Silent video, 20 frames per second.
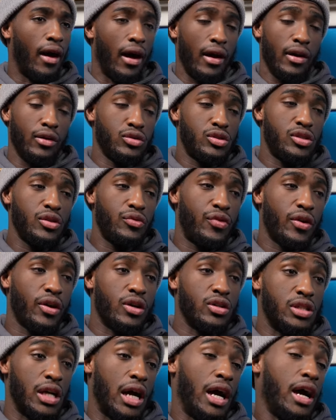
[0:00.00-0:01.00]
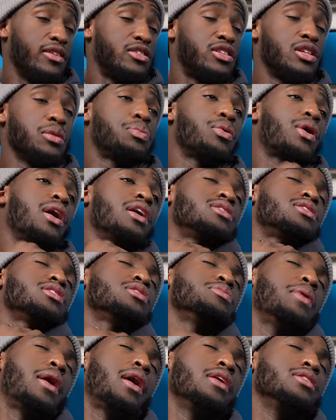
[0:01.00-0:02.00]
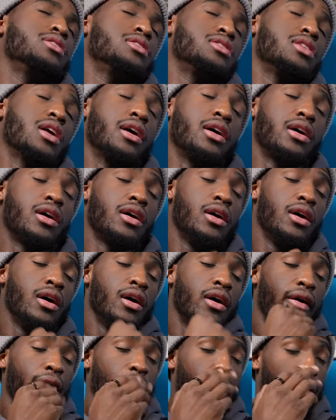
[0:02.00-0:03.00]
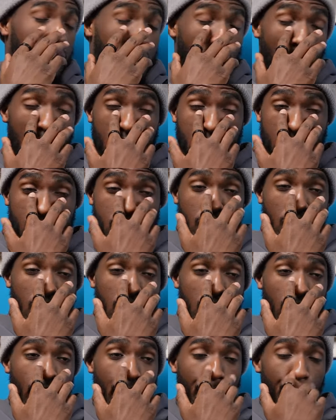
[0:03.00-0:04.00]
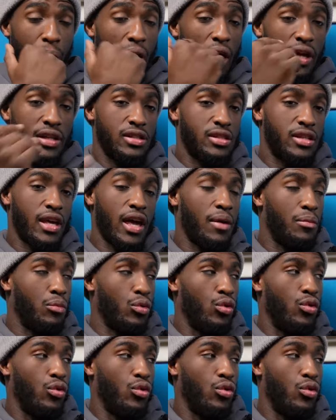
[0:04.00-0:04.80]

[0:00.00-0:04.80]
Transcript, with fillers: I don't see figures. I have sleep paralysis, but I just like kind of see, but I just can't